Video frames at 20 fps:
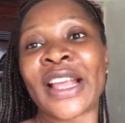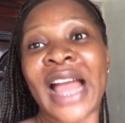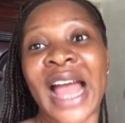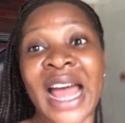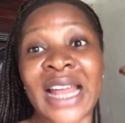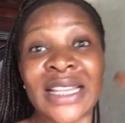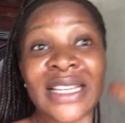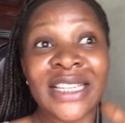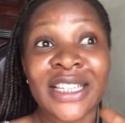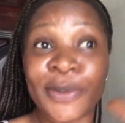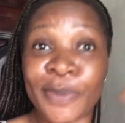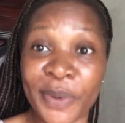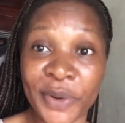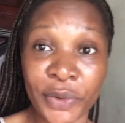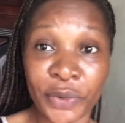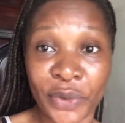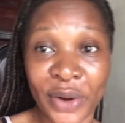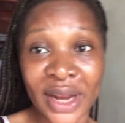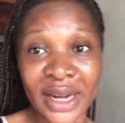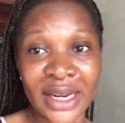And it's
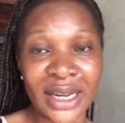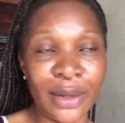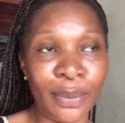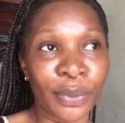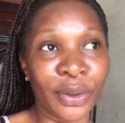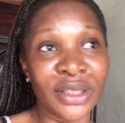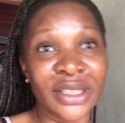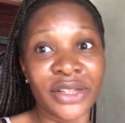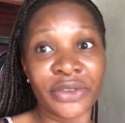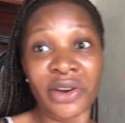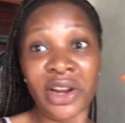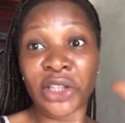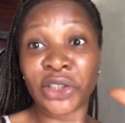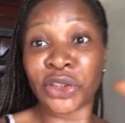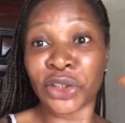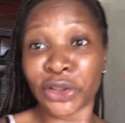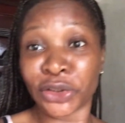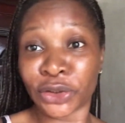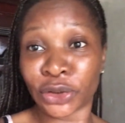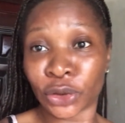been raining, but the rain
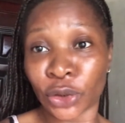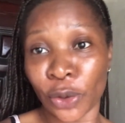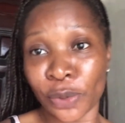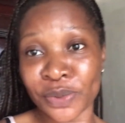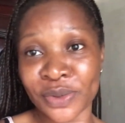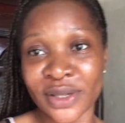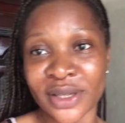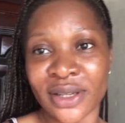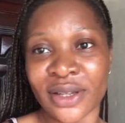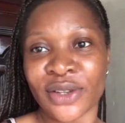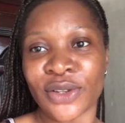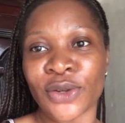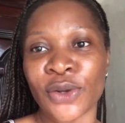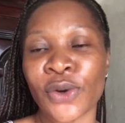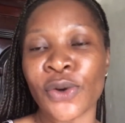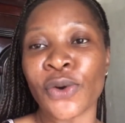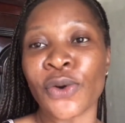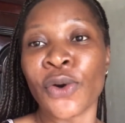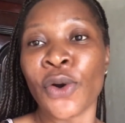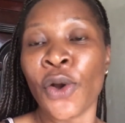just stopped,
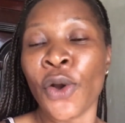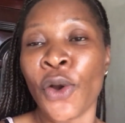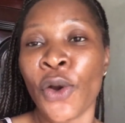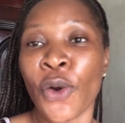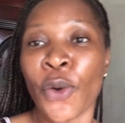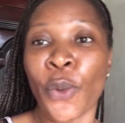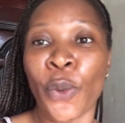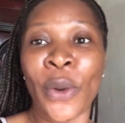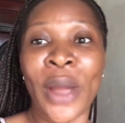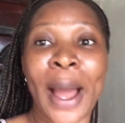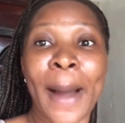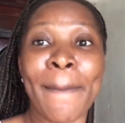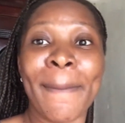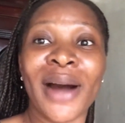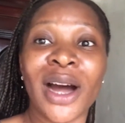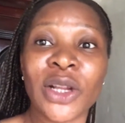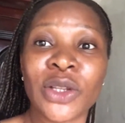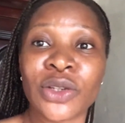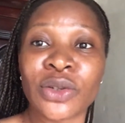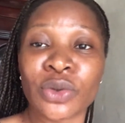so we're
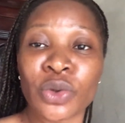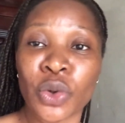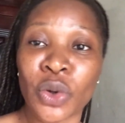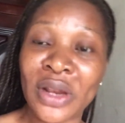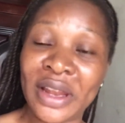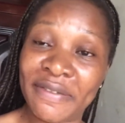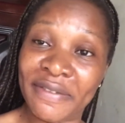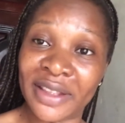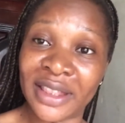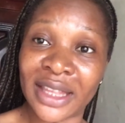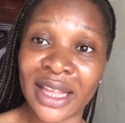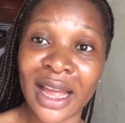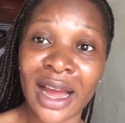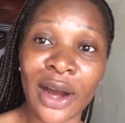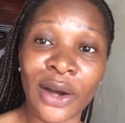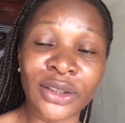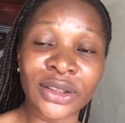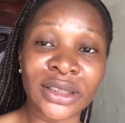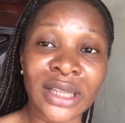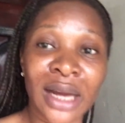about leaving the
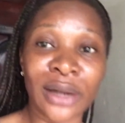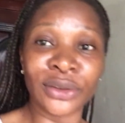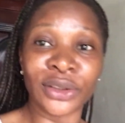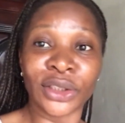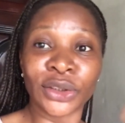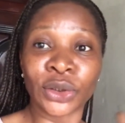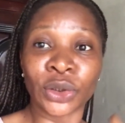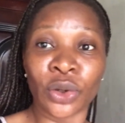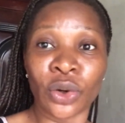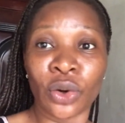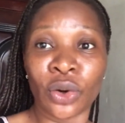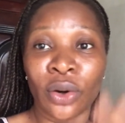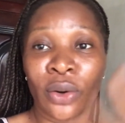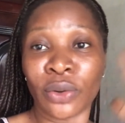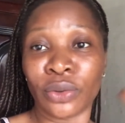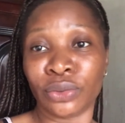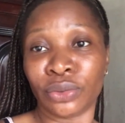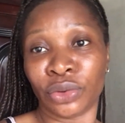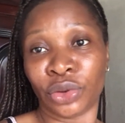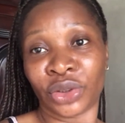house now. Just
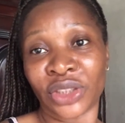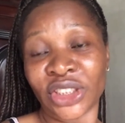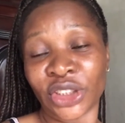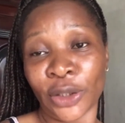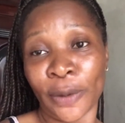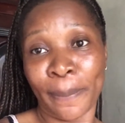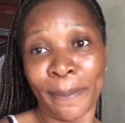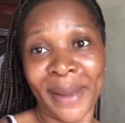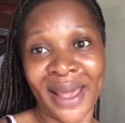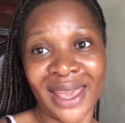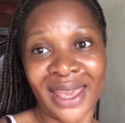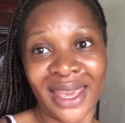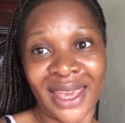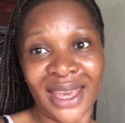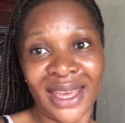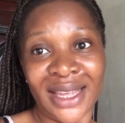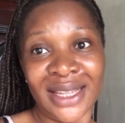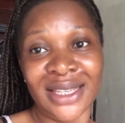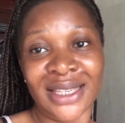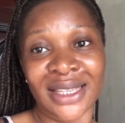go dress up my
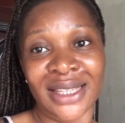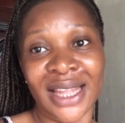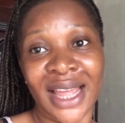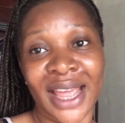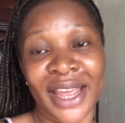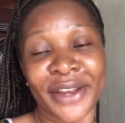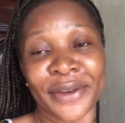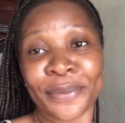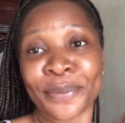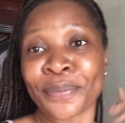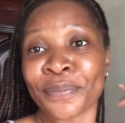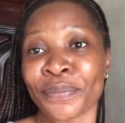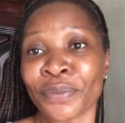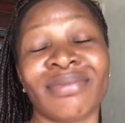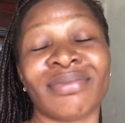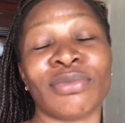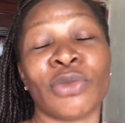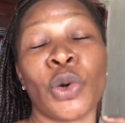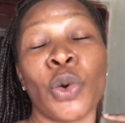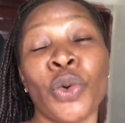kids, then
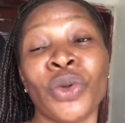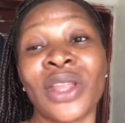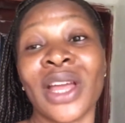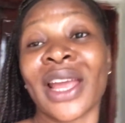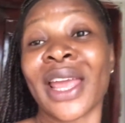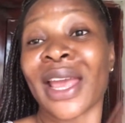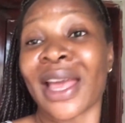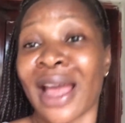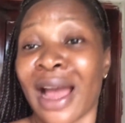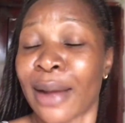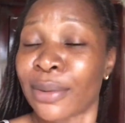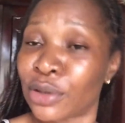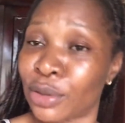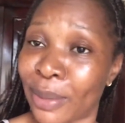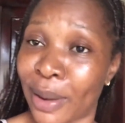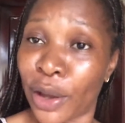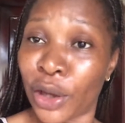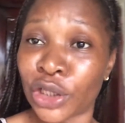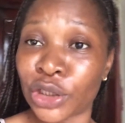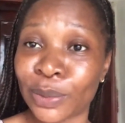we'll take a cab to
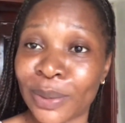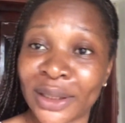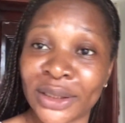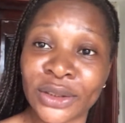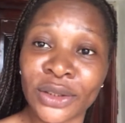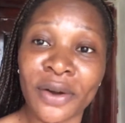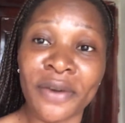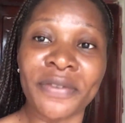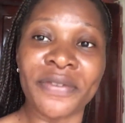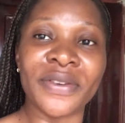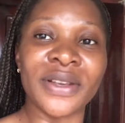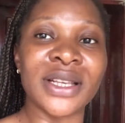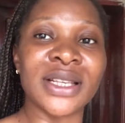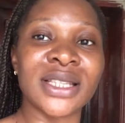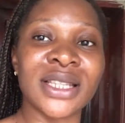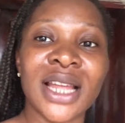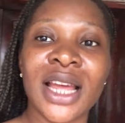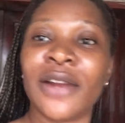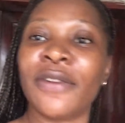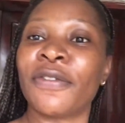my husband's office.
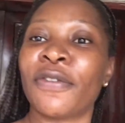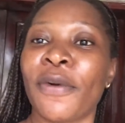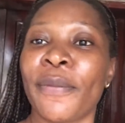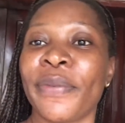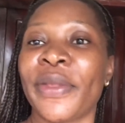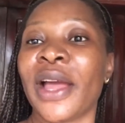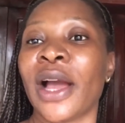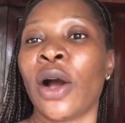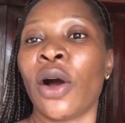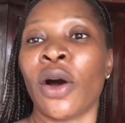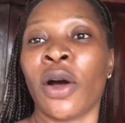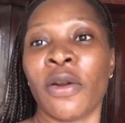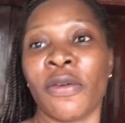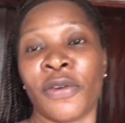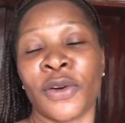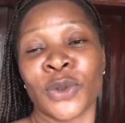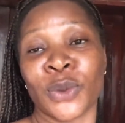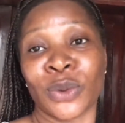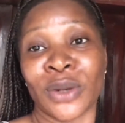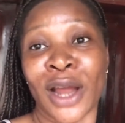Then from there, all of
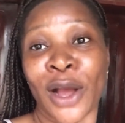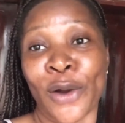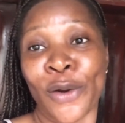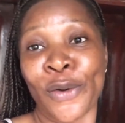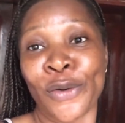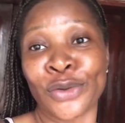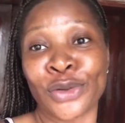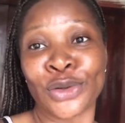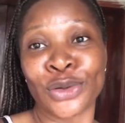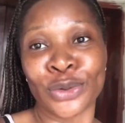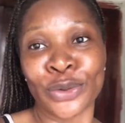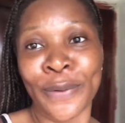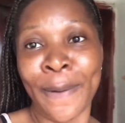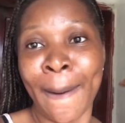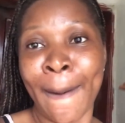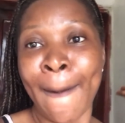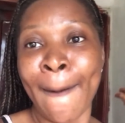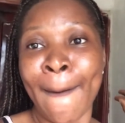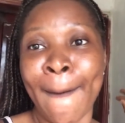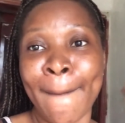us will now go to
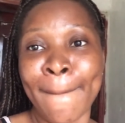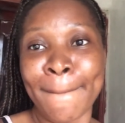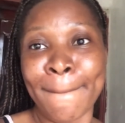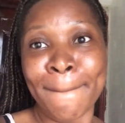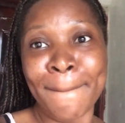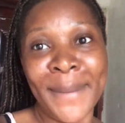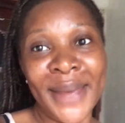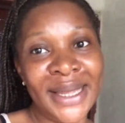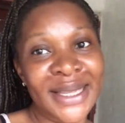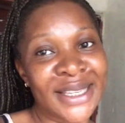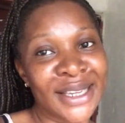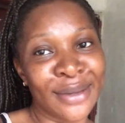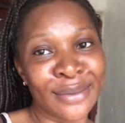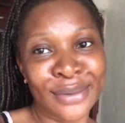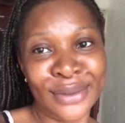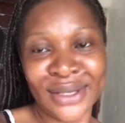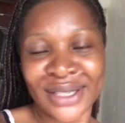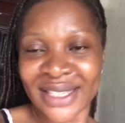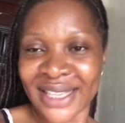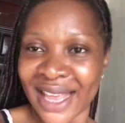meet him
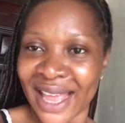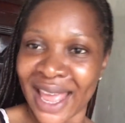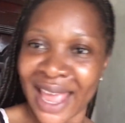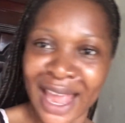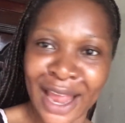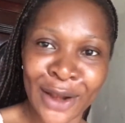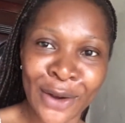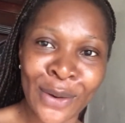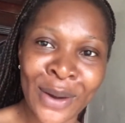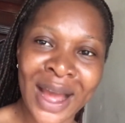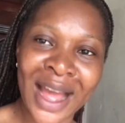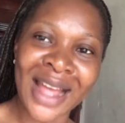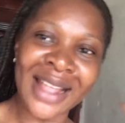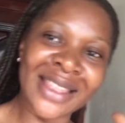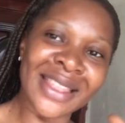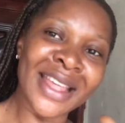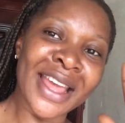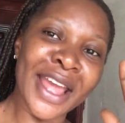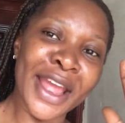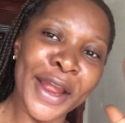to say hello
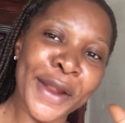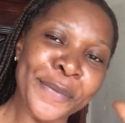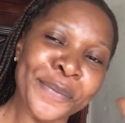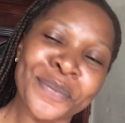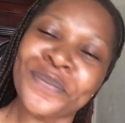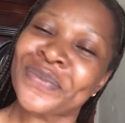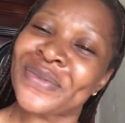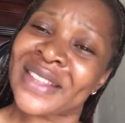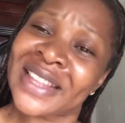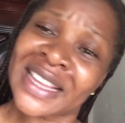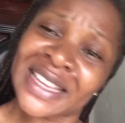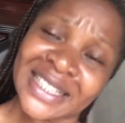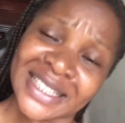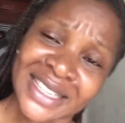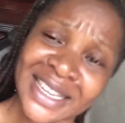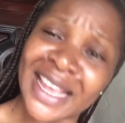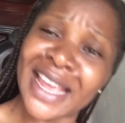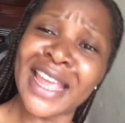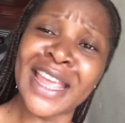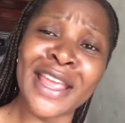and
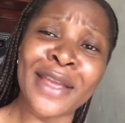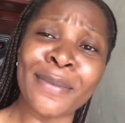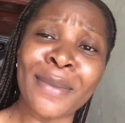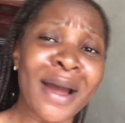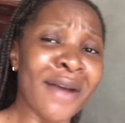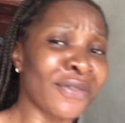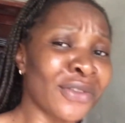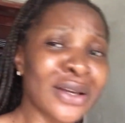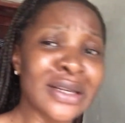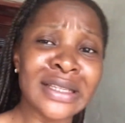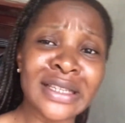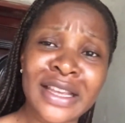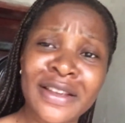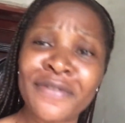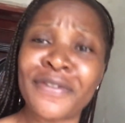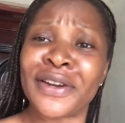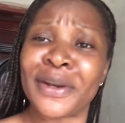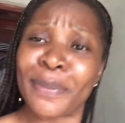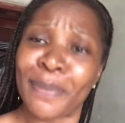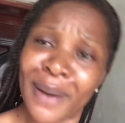see him. I've not seen
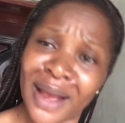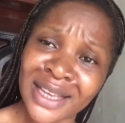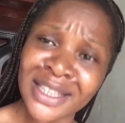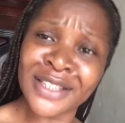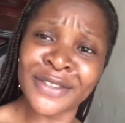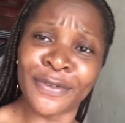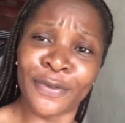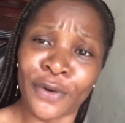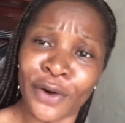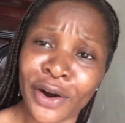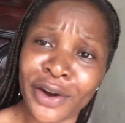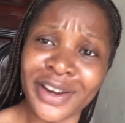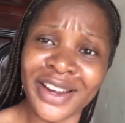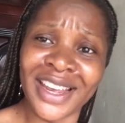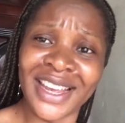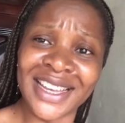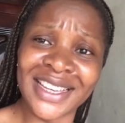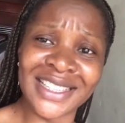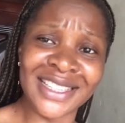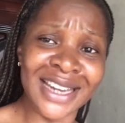him for the past 4
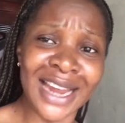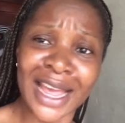years.